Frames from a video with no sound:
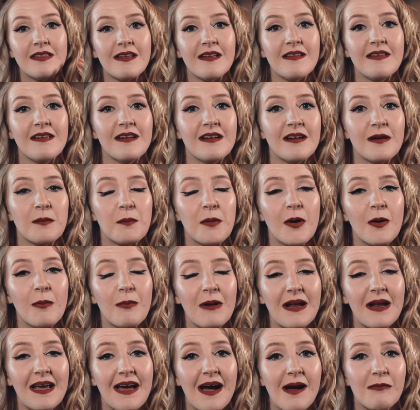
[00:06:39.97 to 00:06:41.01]
And then I
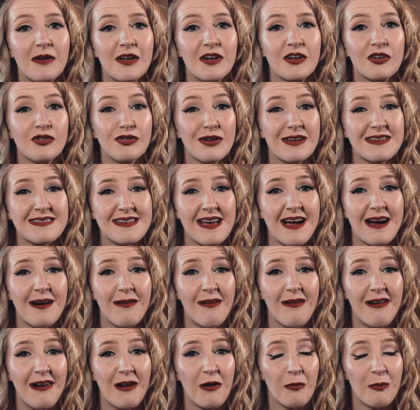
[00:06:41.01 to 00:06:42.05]
probably am going to dress it out
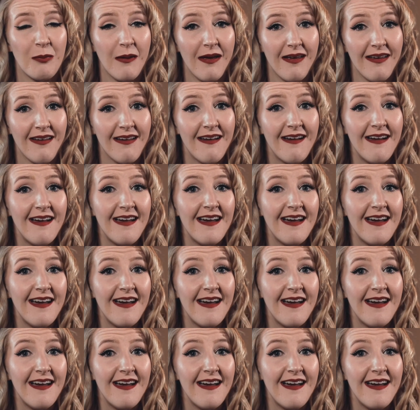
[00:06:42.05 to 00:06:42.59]
a little bit,